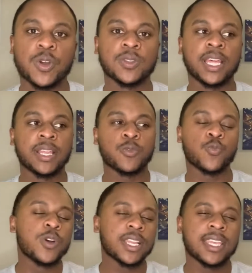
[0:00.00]
Like,
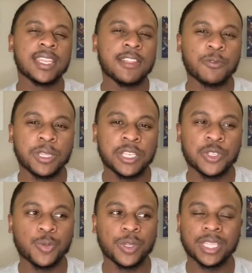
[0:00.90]
what can they really
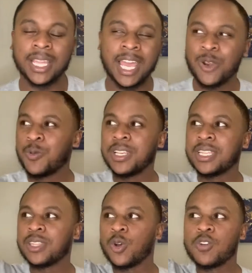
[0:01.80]
do with it? Like, I don't want
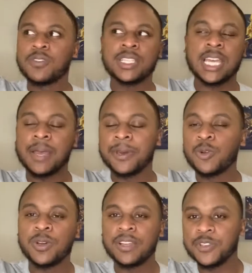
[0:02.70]
nothing over the top. I
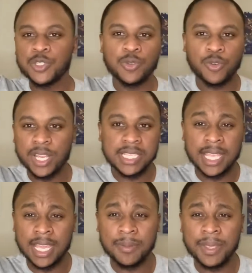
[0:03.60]
don't want nothing too crazy
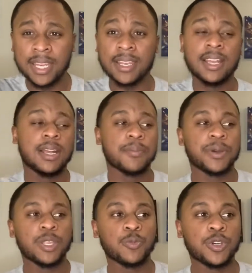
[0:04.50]
animated,
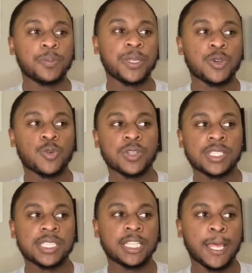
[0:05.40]
but it would be cool to
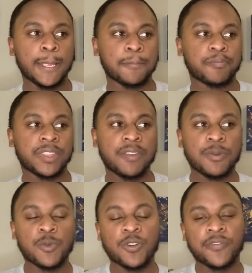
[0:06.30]
see, like, give
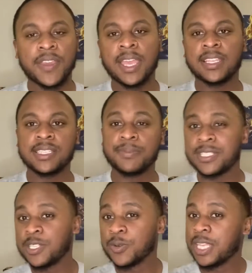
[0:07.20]
it more fantasy, but
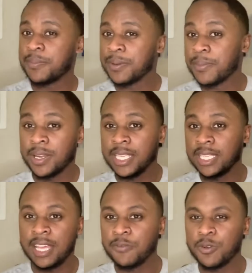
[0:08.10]
still keep it monkey
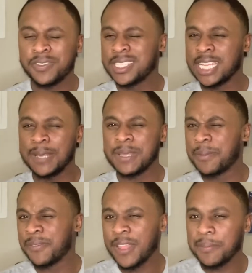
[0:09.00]
level at the same
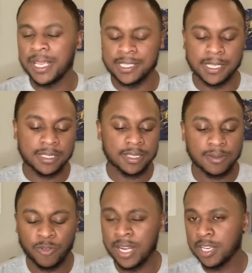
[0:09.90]
time, if that makes sense.
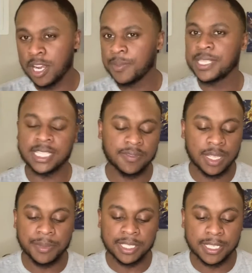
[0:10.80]
Write in the comment section if
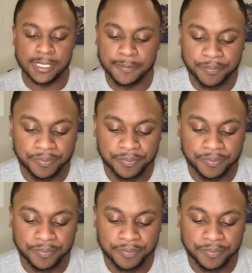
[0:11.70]
that makes sense.